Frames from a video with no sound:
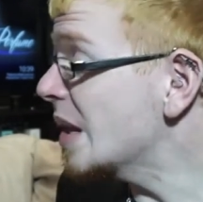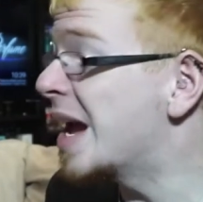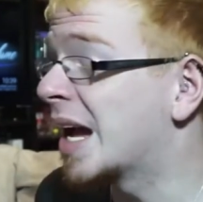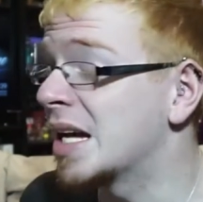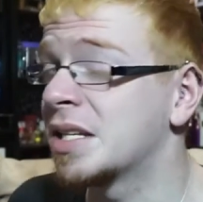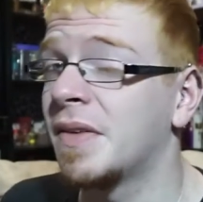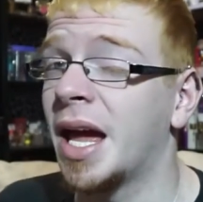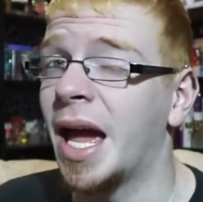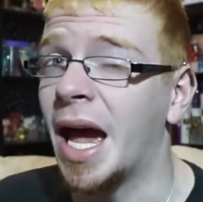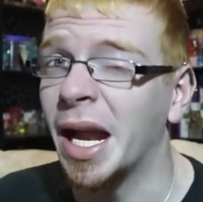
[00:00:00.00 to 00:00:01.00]
I guess if
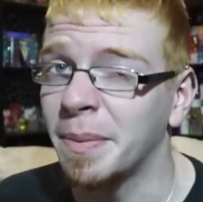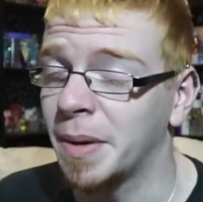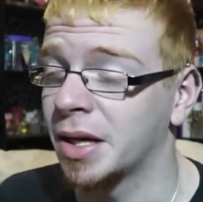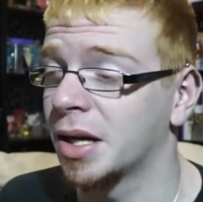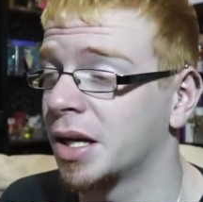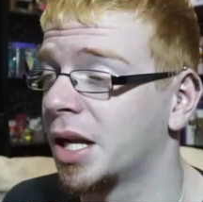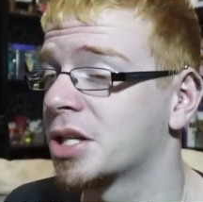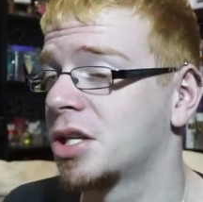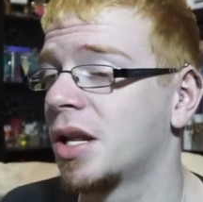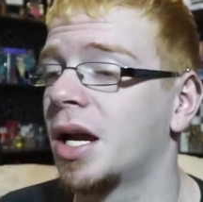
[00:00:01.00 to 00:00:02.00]
I had to pick a
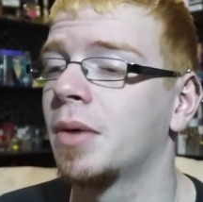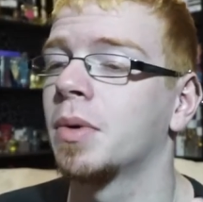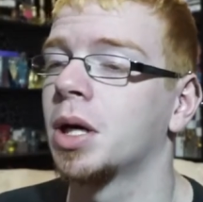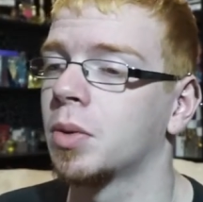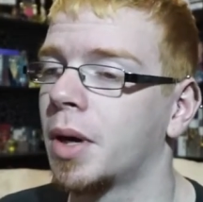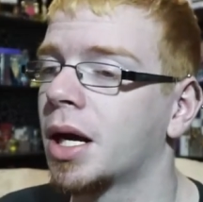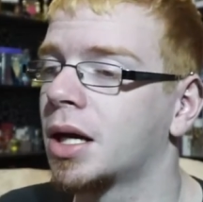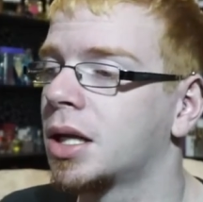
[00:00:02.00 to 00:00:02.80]
collection that I regret